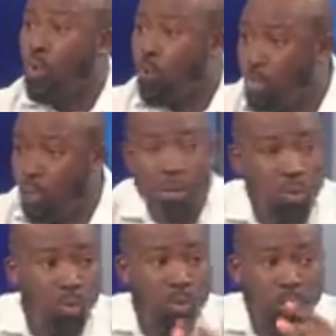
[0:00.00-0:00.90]

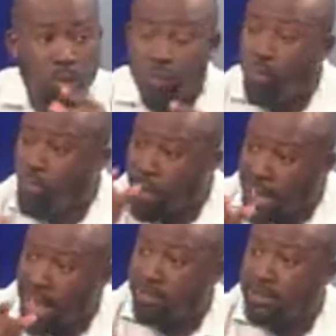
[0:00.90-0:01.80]
who
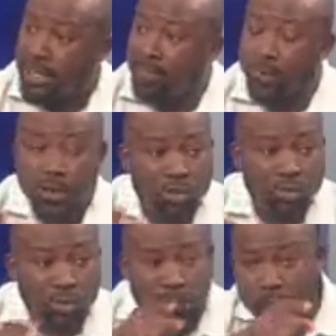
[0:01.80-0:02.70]
went out there,
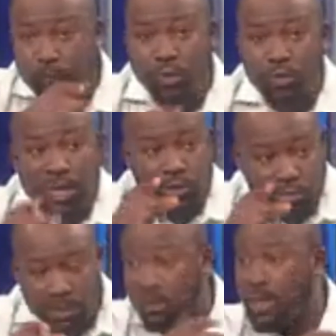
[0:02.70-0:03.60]
queued to vote for you, that
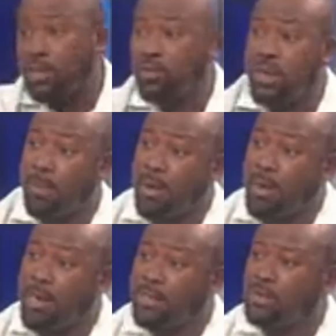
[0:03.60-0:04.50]
today you can enjoy the
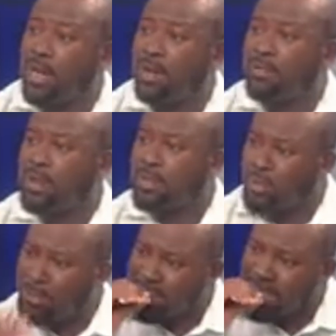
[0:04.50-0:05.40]
power that you have.
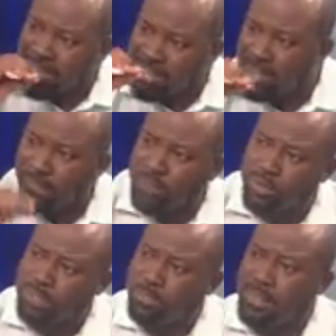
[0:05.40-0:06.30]
So be sensitive with
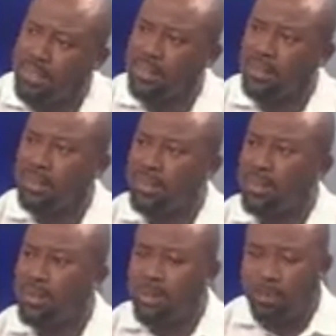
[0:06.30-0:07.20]
your speak.
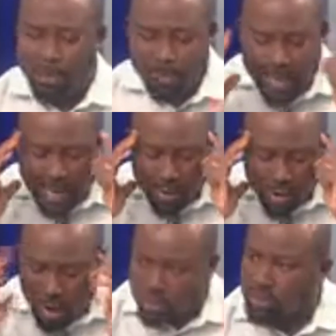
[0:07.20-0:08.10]
You know, people get
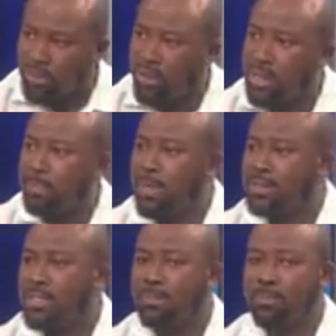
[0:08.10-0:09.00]
lost on the
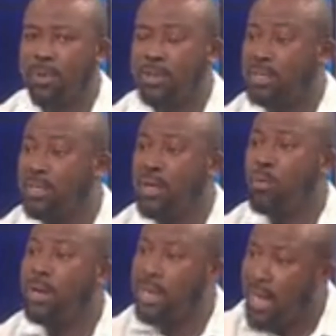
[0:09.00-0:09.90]
place in policy
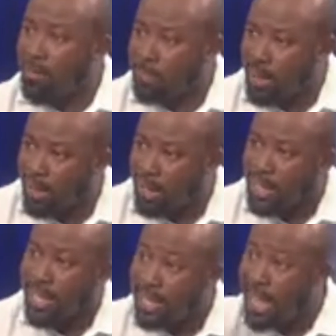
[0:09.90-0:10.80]
when they have power
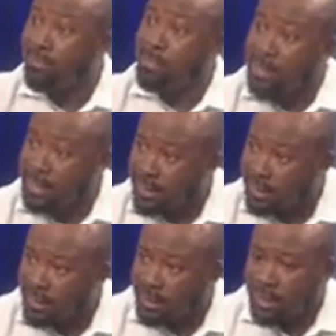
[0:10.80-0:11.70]
and they have money.
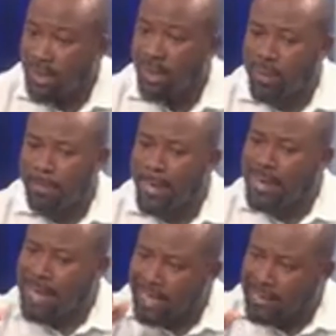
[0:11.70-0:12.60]
All right?
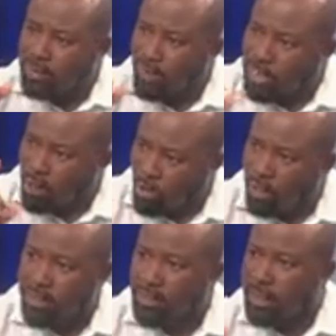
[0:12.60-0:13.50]
But that is not the
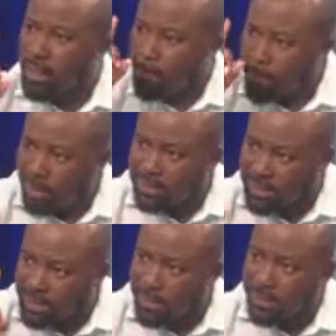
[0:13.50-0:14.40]
calling.
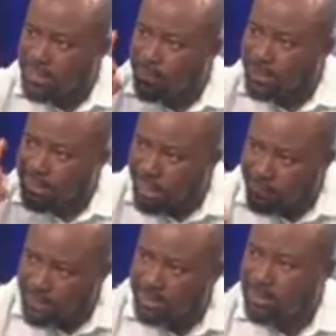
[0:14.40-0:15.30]
Policy space is for
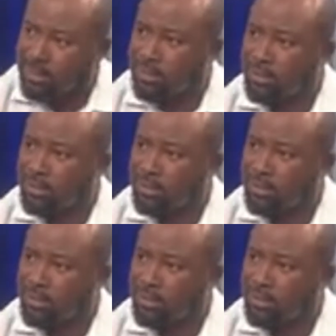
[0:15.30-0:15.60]
service.